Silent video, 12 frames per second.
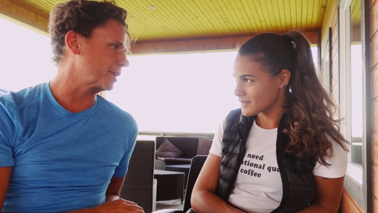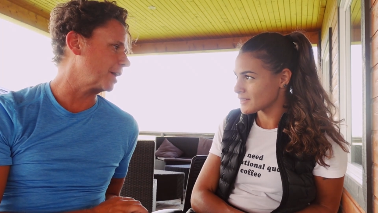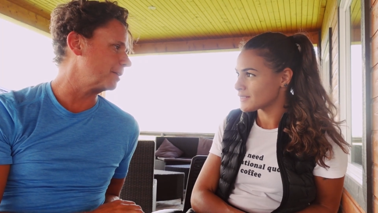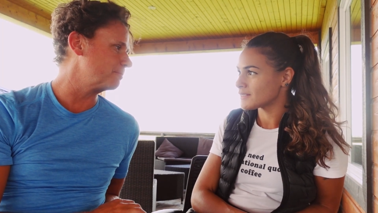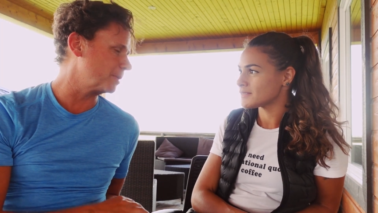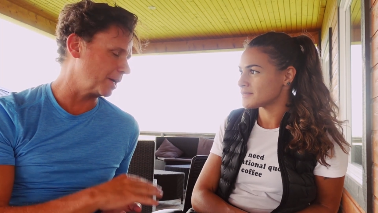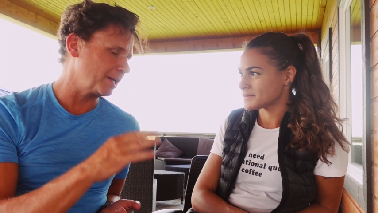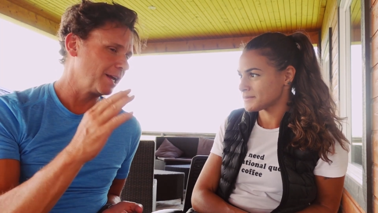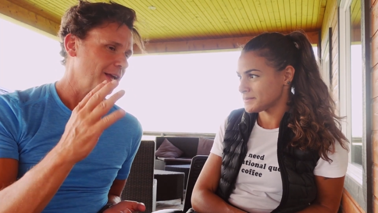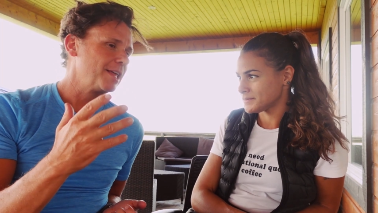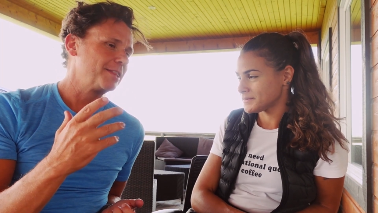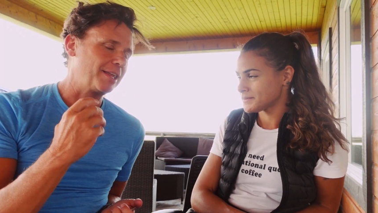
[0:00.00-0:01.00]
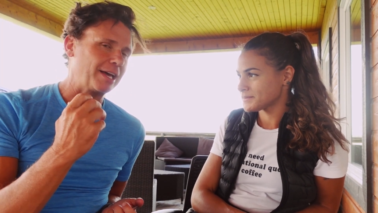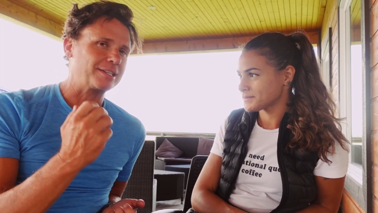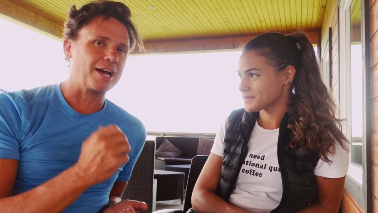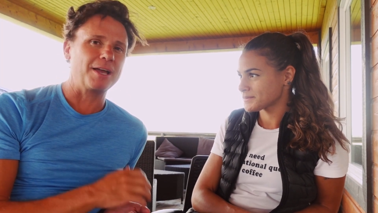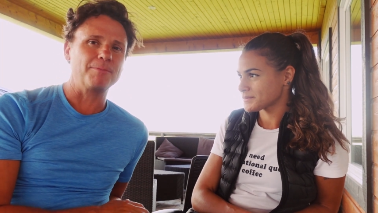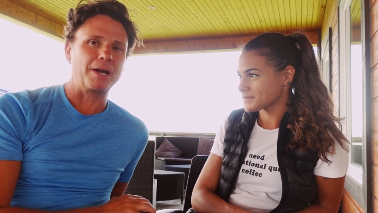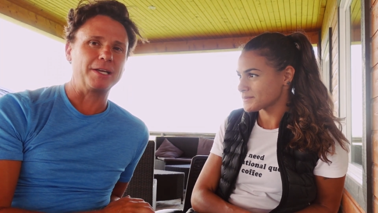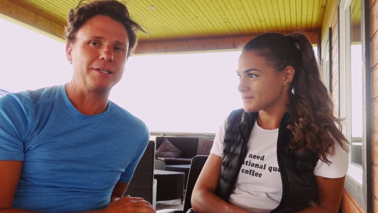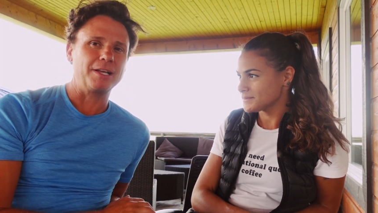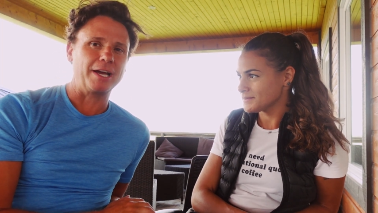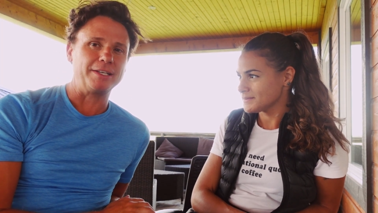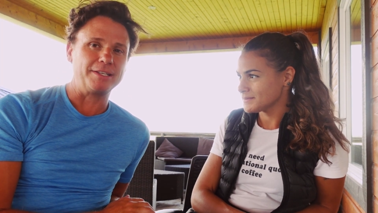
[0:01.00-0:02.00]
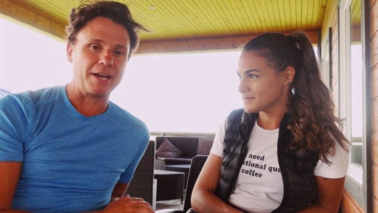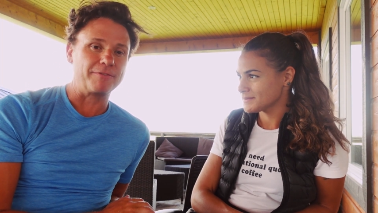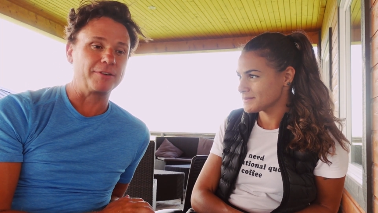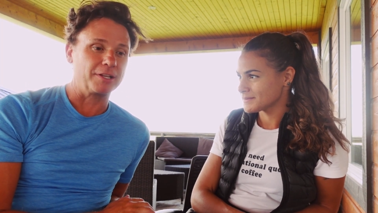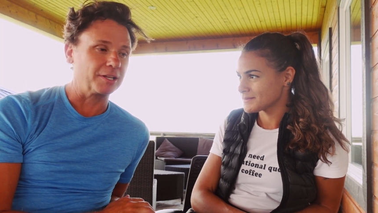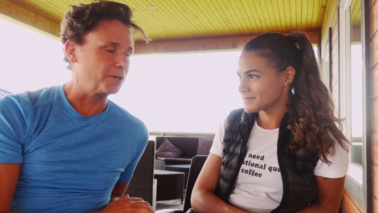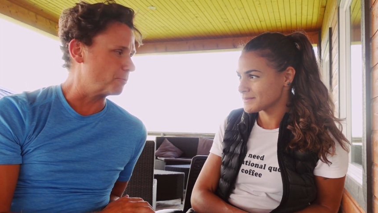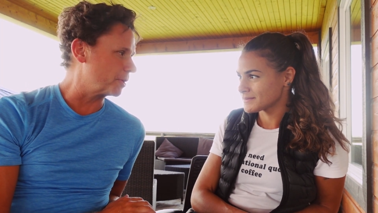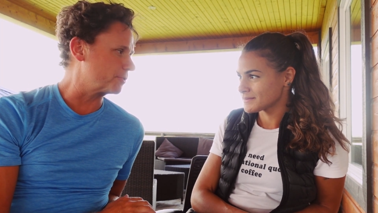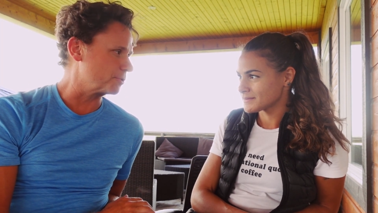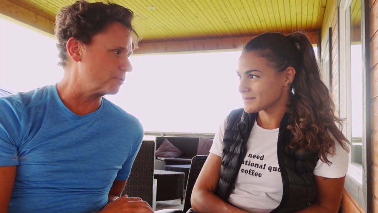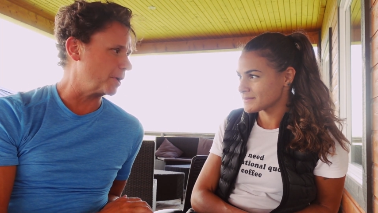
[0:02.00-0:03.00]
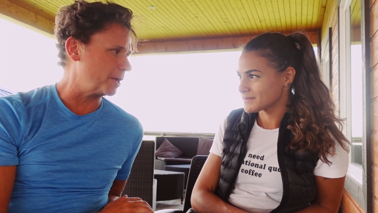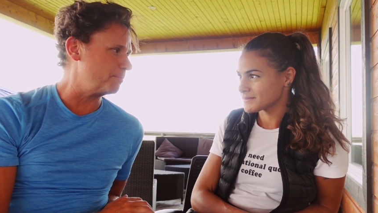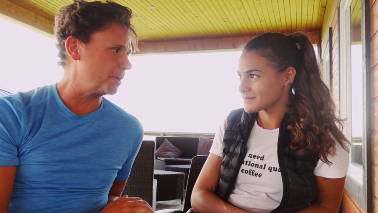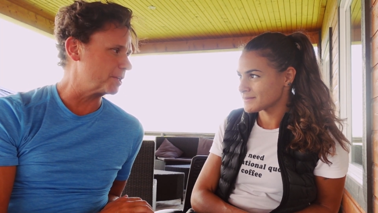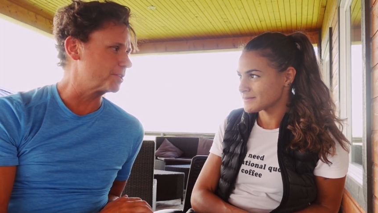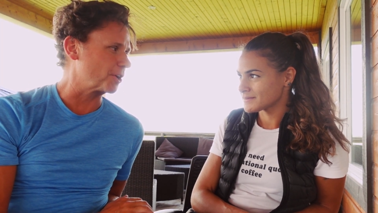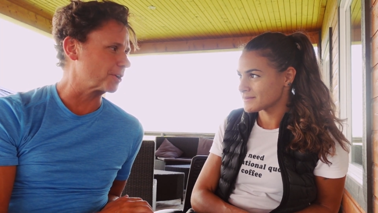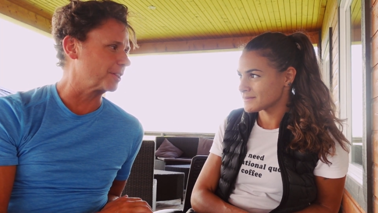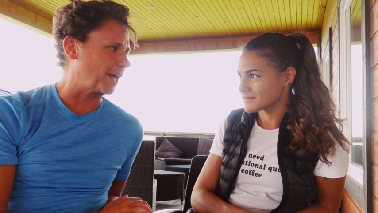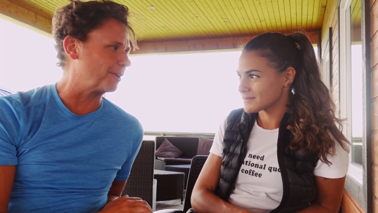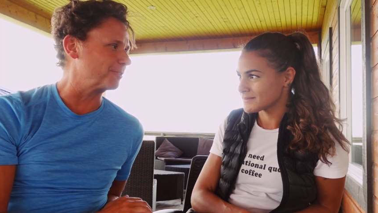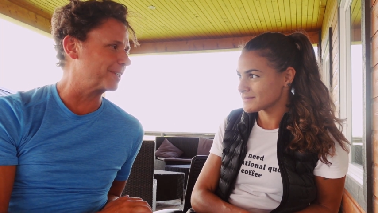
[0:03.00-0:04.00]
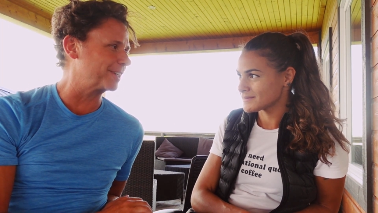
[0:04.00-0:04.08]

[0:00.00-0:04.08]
Speaker 1: again. But that time I, I definitely went through a big dark cloud.